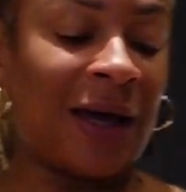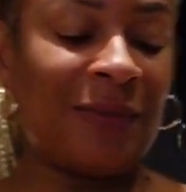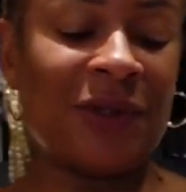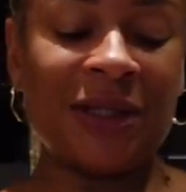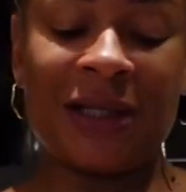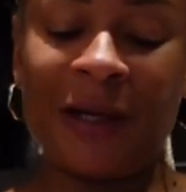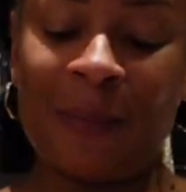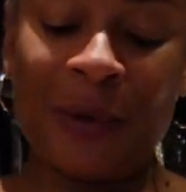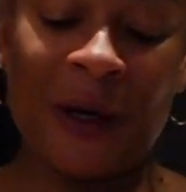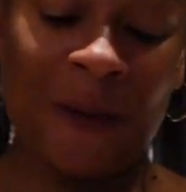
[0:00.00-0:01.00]
I'm just gonna
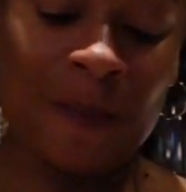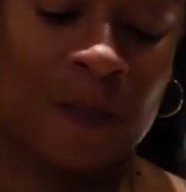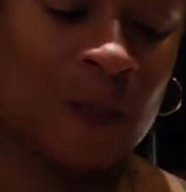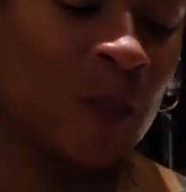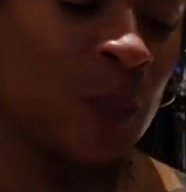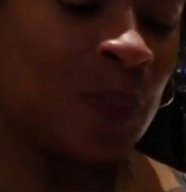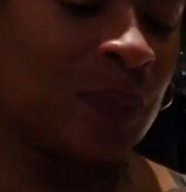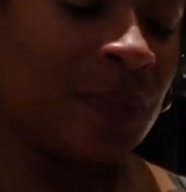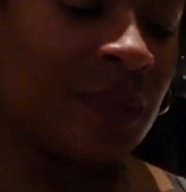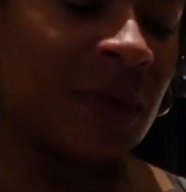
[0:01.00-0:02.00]
put,
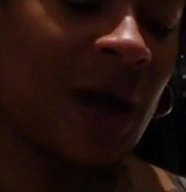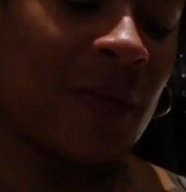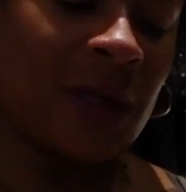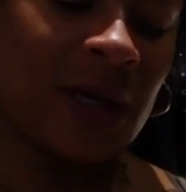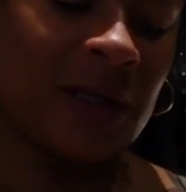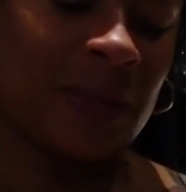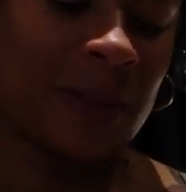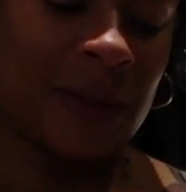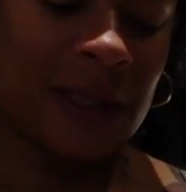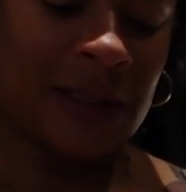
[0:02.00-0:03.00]
I really only
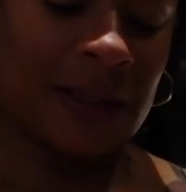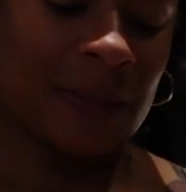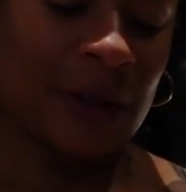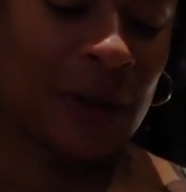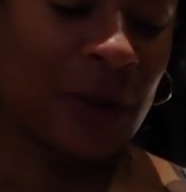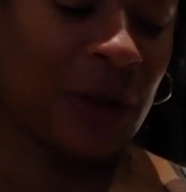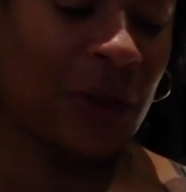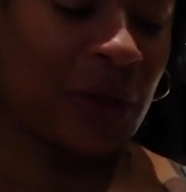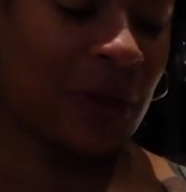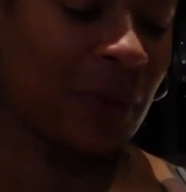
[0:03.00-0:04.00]
plan to put
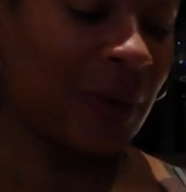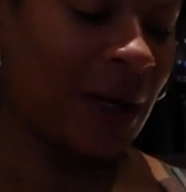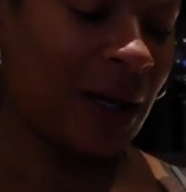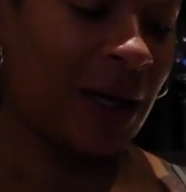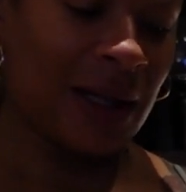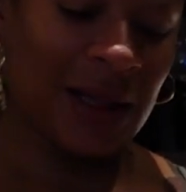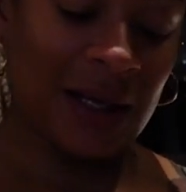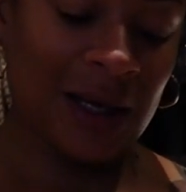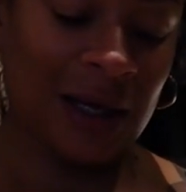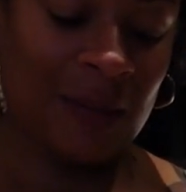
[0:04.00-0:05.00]
3 in
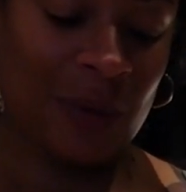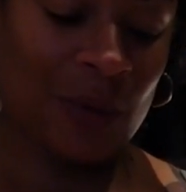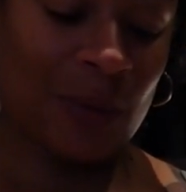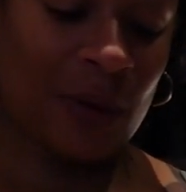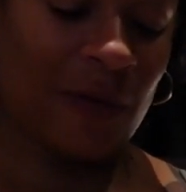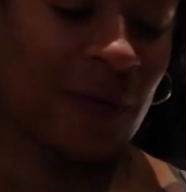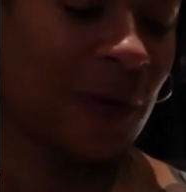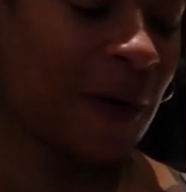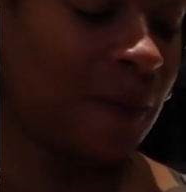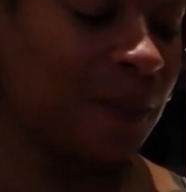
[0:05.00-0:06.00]
them, but we'll put
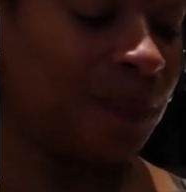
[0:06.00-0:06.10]
4.